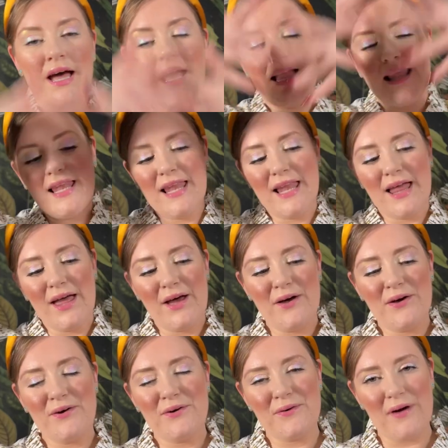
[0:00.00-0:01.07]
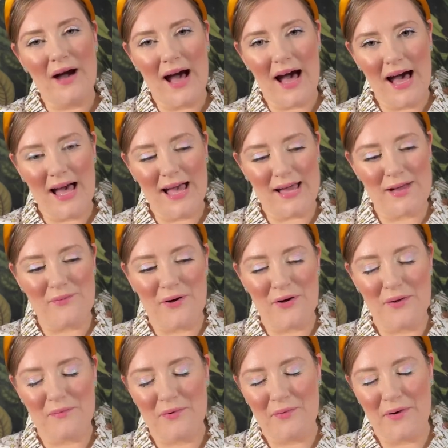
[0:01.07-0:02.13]
Hello, hi,
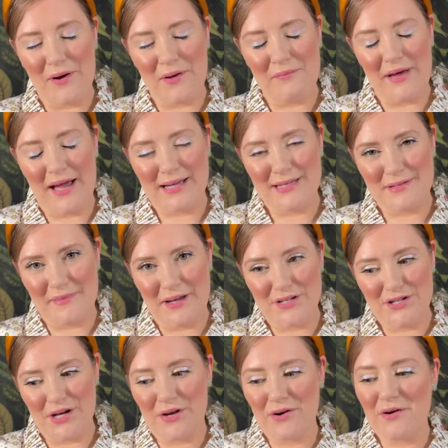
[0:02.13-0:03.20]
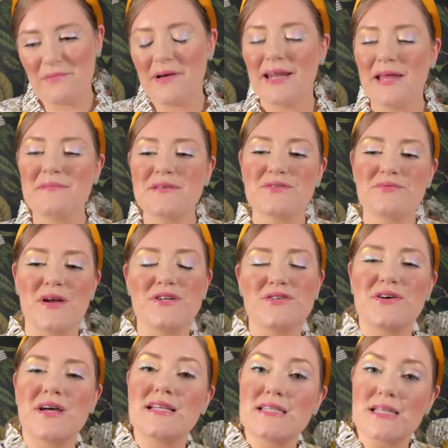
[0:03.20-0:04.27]
welcome or welcome back to my channel. My name is Rachel
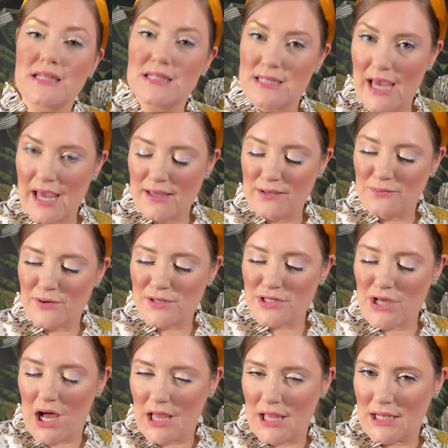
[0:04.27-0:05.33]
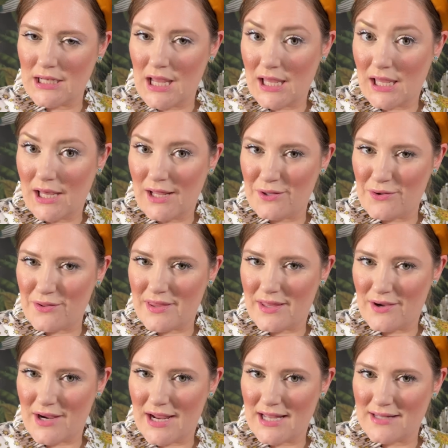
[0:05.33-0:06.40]
and today we're talking color
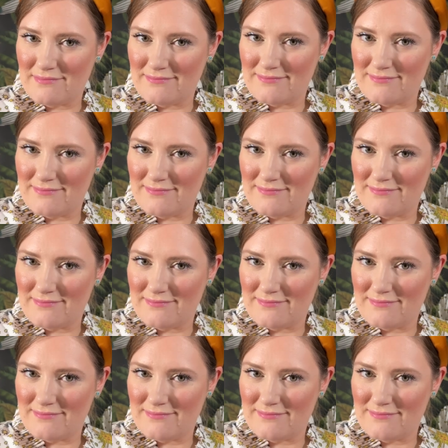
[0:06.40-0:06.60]
theory.